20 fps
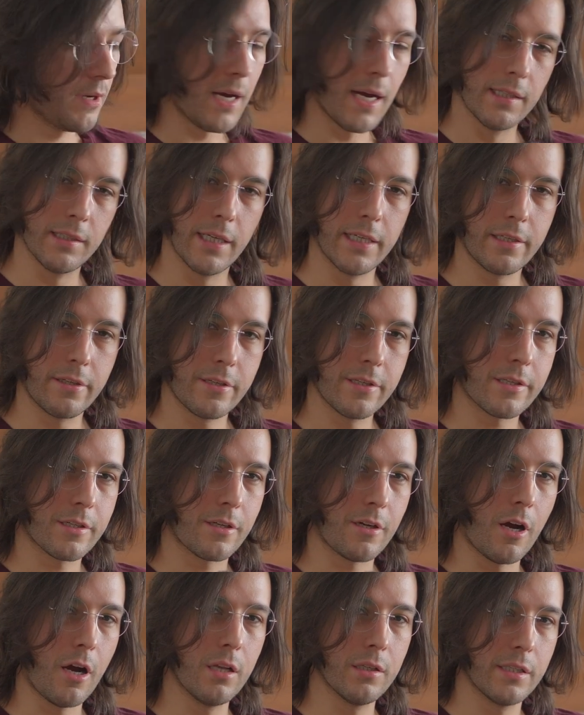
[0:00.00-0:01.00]
I liked this
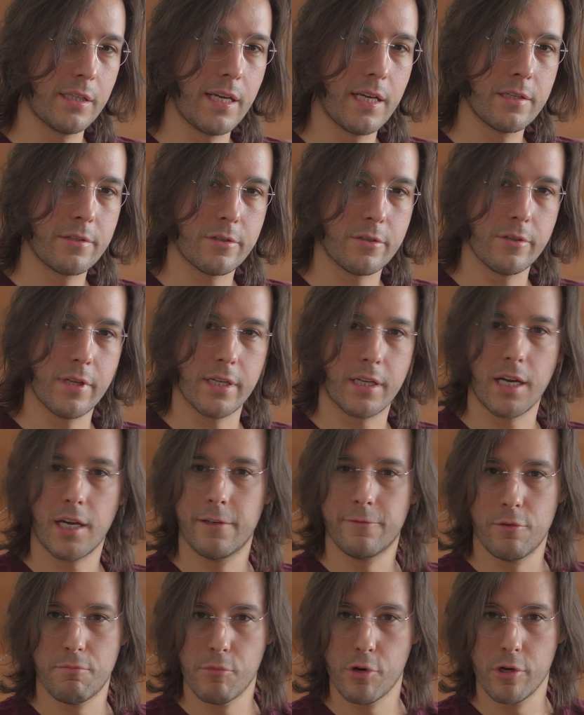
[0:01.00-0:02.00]
call and answer that kind
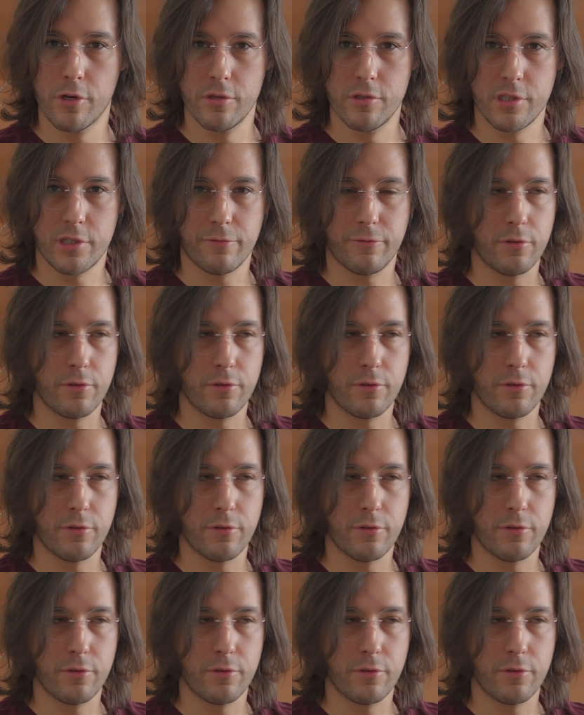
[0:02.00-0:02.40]
of emerged